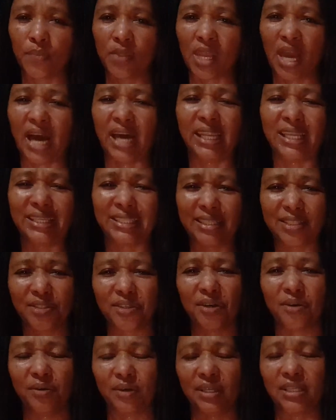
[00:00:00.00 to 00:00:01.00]
and this is
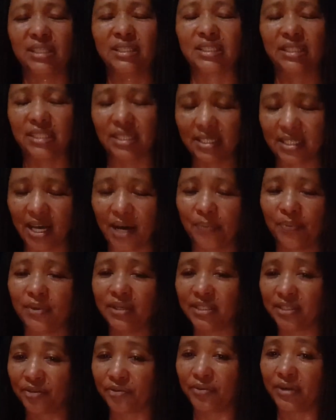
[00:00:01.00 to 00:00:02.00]
how this
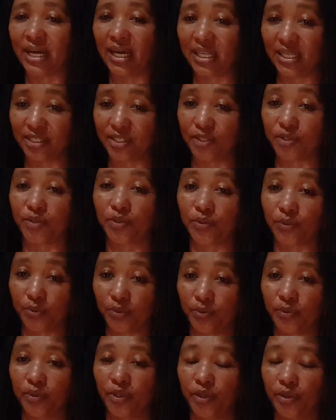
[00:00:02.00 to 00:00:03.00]
happens in reality too,
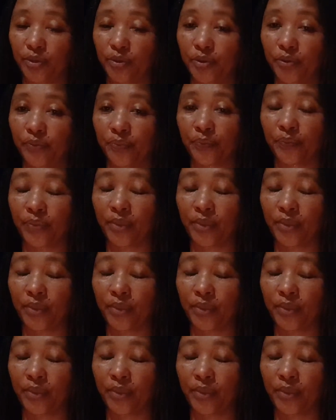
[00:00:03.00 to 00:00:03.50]
you know.